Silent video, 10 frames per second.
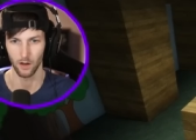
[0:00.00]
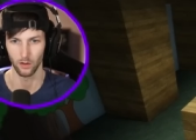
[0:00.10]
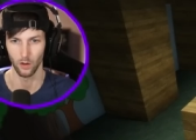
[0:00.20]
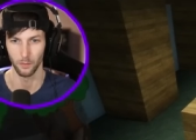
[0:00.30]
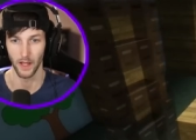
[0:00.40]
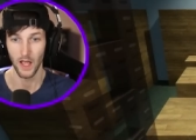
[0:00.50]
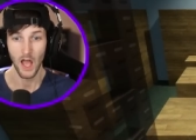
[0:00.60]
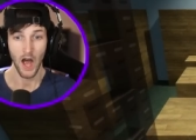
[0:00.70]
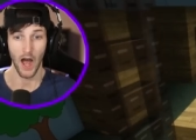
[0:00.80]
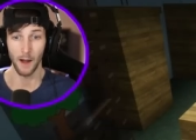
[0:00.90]
down a little bit.
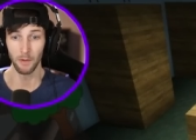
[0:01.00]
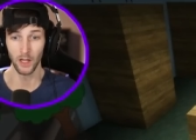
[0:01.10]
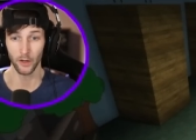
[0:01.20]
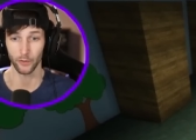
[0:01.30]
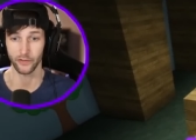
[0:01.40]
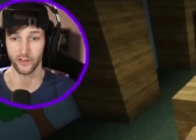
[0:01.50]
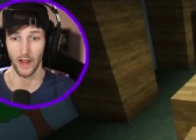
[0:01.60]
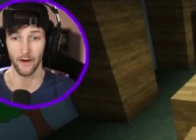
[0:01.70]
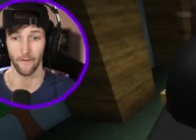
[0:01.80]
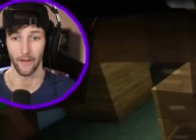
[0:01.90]
I'm a little
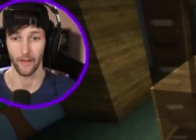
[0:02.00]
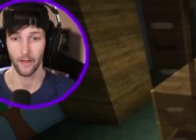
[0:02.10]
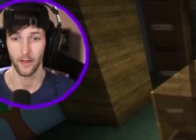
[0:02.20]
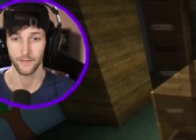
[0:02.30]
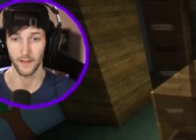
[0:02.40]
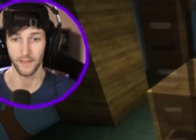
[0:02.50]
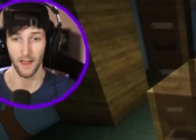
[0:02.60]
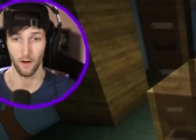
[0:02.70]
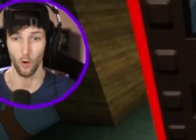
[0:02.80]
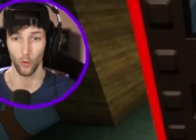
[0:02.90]
scared that that